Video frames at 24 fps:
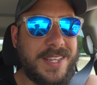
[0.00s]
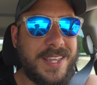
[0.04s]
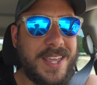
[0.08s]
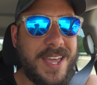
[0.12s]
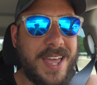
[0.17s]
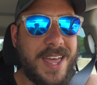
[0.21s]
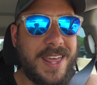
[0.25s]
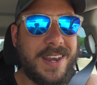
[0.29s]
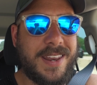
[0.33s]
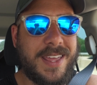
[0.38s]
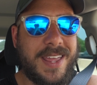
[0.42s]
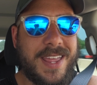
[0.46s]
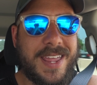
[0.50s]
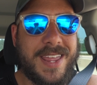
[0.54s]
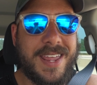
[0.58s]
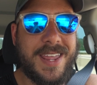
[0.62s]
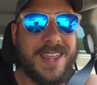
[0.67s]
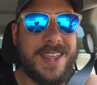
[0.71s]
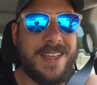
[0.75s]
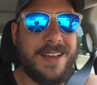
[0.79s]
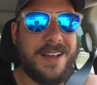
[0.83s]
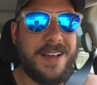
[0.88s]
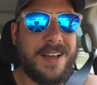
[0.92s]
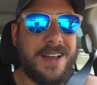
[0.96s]
He had
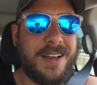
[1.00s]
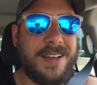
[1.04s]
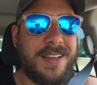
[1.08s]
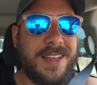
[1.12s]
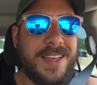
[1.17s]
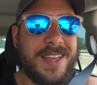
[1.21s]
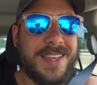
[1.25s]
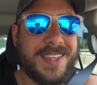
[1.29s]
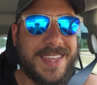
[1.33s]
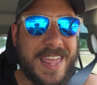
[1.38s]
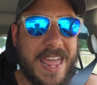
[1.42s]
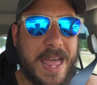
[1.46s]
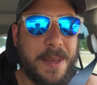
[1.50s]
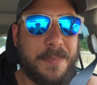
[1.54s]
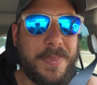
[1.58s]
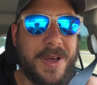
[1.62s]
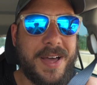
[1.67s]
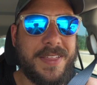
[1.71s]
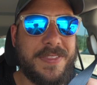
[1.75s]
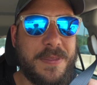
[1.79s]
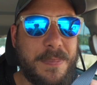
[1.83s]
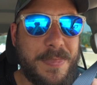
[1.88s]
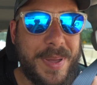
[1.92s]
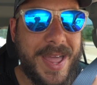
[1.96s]
a cap
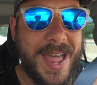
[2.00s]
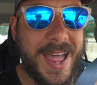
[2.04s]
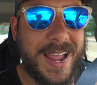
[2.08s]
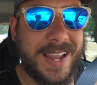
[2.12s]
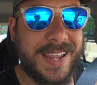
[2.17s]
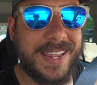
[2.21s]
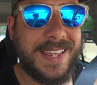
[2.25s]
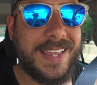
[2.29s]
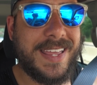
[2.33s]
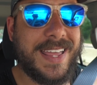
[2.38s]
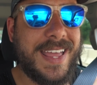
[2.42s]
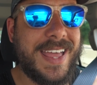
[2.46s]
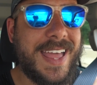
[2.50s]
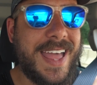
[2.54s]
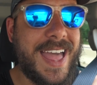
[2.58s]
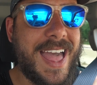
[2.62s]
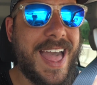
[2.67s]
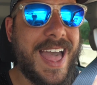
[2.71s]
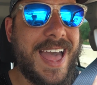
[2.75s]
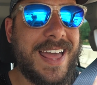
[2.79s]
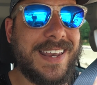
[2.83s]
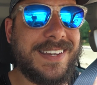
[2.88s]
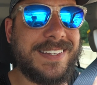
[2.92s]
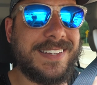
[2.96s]
on the back,
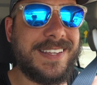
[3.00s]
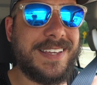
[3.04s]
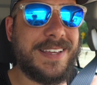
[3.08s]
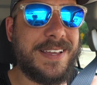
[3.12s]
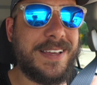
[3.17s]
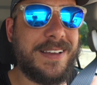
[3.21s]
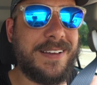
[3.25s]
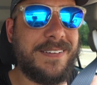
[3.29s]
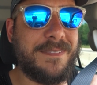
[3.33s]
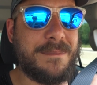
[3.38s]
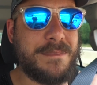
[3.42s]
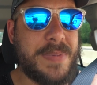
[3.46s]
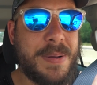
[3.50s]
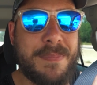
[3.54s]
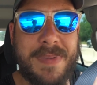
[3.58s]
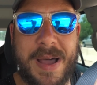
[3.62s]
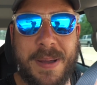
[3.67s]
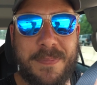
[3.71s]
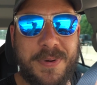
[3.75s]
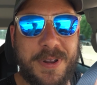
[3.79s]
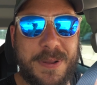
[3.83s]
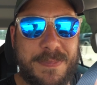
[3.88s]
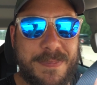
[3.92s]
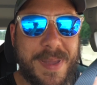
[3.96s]
and my
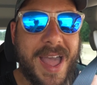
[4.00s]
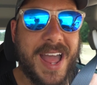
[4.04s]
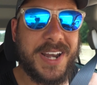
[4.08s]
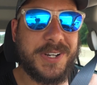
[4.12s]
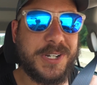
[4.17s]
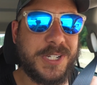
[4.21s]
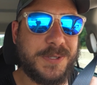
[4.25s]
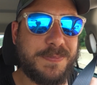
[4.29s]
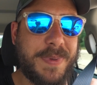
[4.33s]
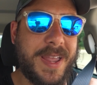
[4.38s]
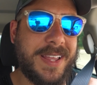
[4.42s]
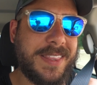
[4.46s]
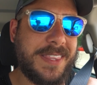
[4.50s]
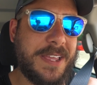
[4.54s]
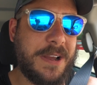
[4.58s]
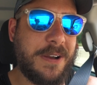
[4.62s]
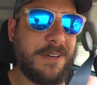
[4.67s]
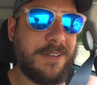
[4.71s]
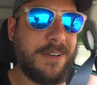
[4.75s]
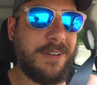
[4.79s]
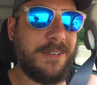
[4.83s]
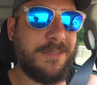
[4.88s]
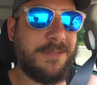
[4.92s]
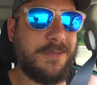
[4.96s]
mom put a mattress back
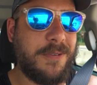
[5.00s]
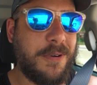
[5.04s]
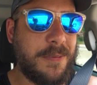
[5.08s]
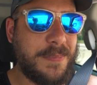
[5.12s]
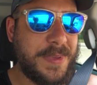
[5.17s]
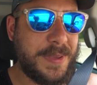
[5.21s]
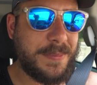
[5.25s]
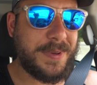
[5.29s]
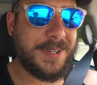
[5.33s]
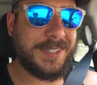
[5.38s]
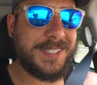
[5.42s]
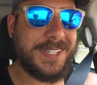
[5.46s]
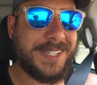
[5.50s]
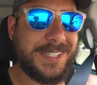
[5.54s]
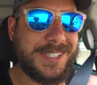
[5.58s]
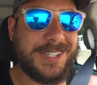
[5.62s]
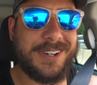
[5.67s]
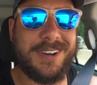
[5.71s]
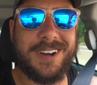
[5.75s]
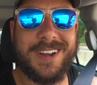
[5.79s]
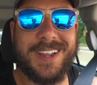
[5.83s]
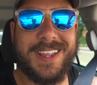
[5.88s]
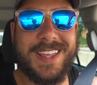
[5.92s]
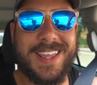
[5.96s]
there for me and my
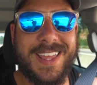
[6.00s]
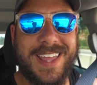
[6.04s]
sister.